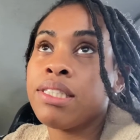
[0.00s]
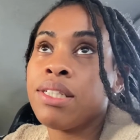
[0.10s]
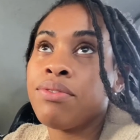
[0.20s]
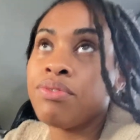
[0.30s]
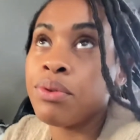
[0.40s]

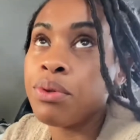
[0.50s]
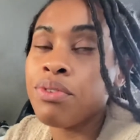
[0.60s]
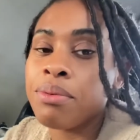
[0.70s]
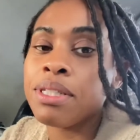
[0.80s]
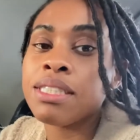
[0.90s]
some food
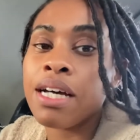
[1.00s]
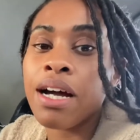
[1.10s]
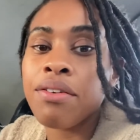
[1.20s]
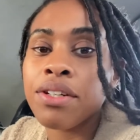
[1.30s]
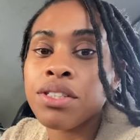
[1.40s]
from this
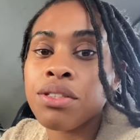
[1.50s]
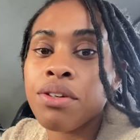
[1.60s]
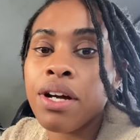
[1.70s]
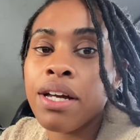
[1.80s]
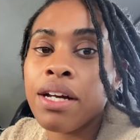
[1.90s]
Thai
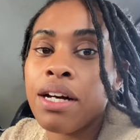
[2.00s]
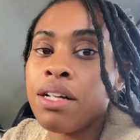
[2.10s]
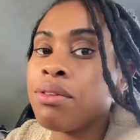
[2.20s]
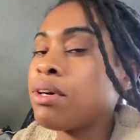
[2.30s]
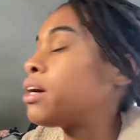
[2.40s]
restaurant in
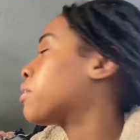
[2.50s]
Colorado.